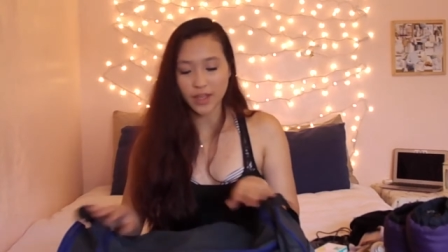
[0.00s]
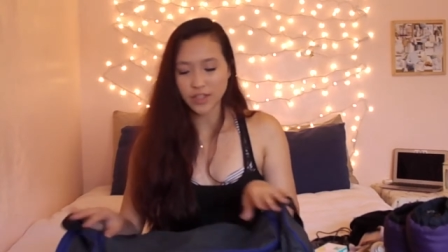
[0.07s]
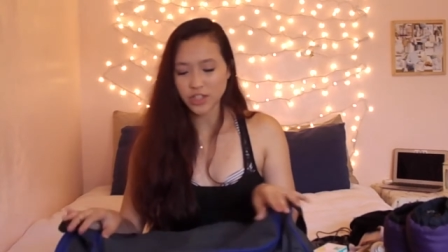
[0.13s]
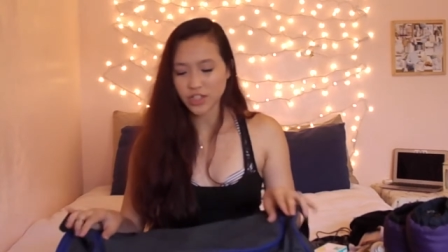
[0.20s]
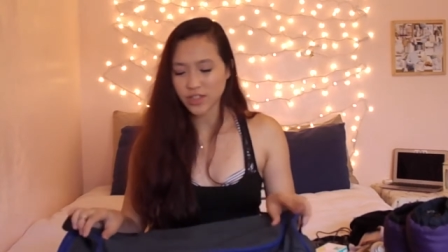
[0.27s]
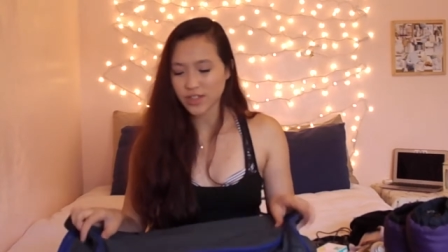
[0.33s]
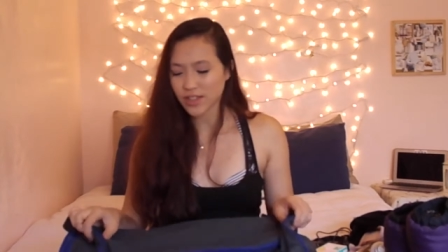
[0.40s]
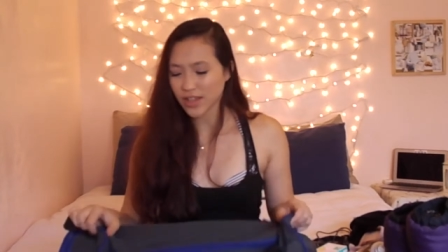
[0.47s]

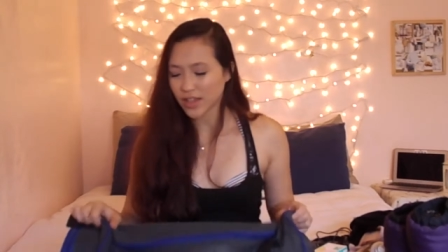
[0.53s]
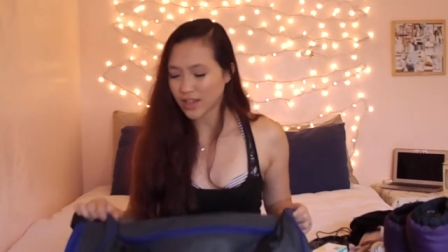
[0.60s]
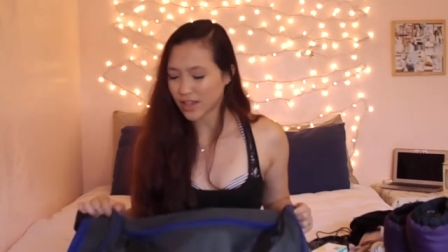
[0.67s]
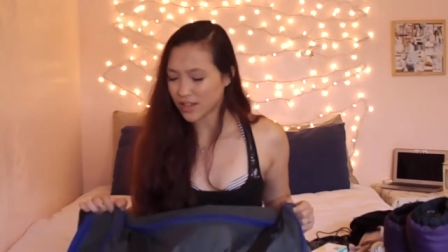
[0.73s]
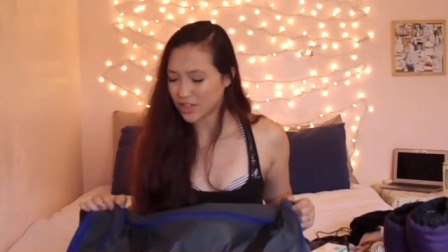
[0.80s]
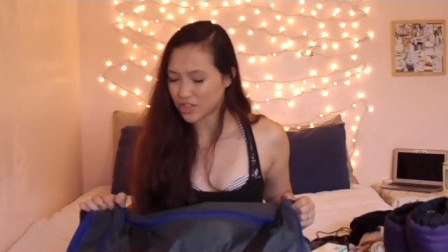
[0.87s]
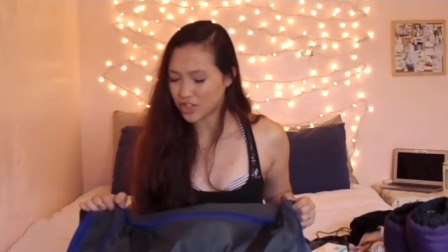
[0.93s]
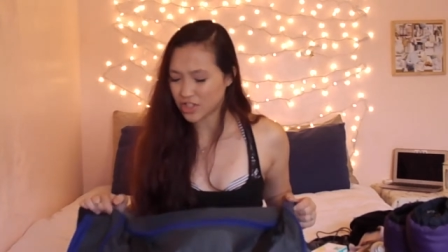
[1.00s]
It's just like
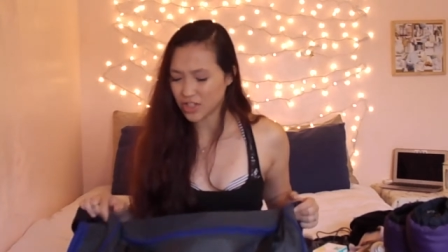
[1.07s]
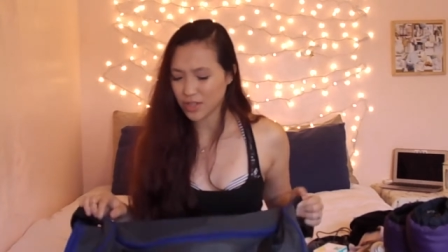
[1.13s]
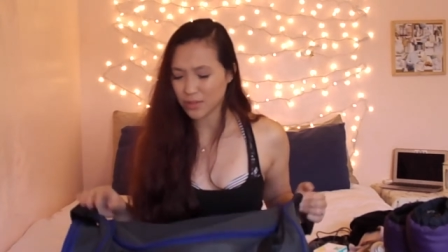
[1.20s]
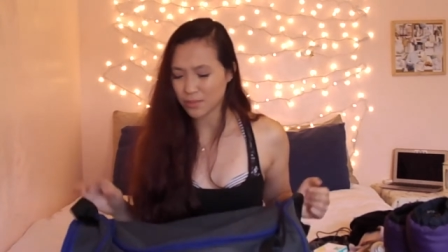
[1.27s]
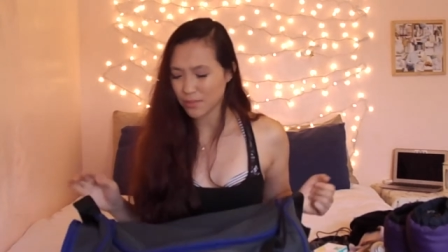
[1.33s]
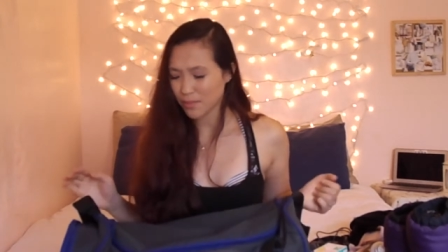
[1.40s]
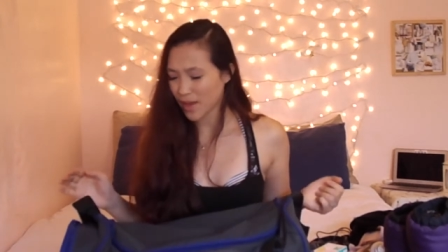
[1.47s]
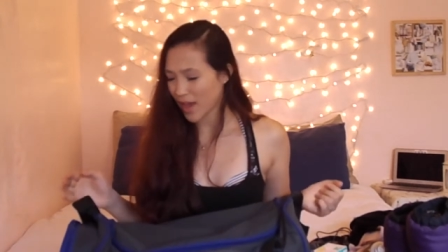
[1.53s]
a
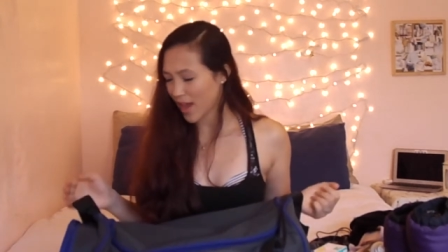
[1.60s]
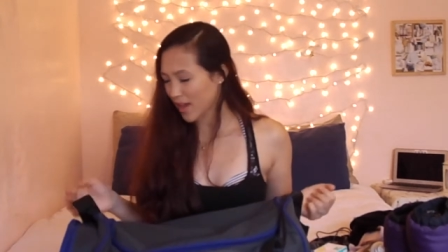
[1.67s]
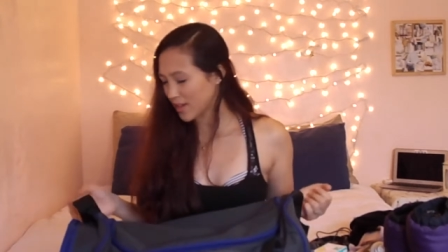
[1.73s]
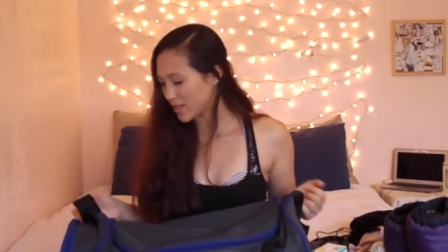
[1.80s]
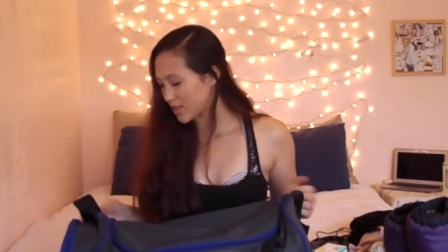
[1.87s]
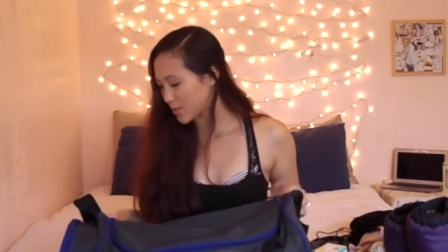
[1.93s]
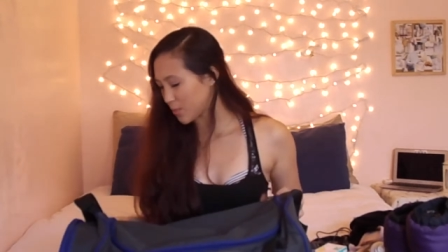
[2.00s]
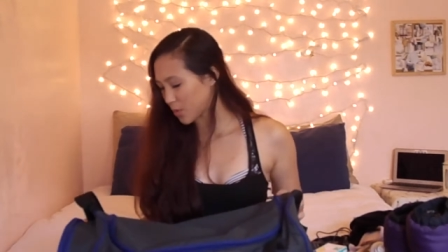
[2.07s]
gym
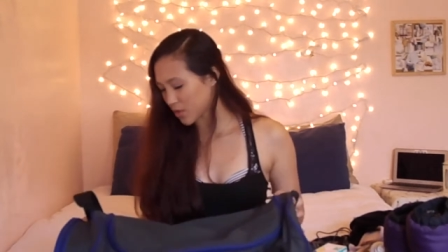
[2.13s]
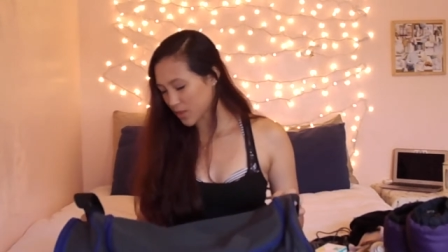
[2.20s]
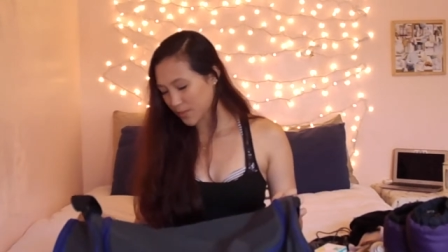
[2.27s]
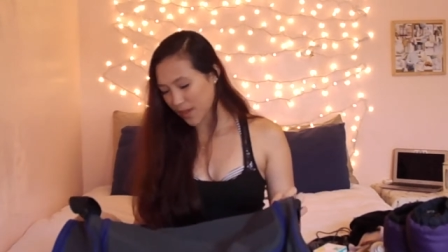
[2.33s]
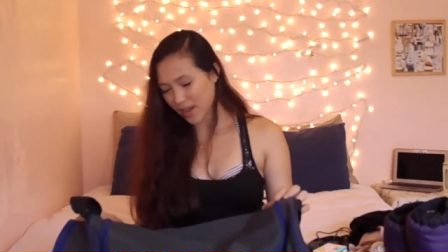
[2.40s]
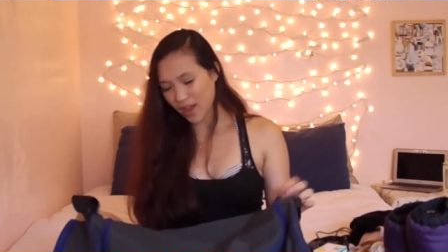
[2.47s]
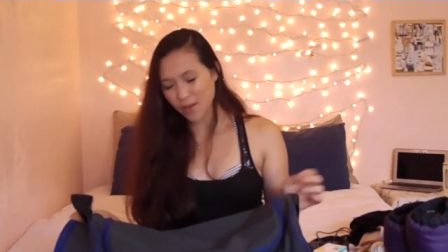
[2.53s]
bag, sports bag.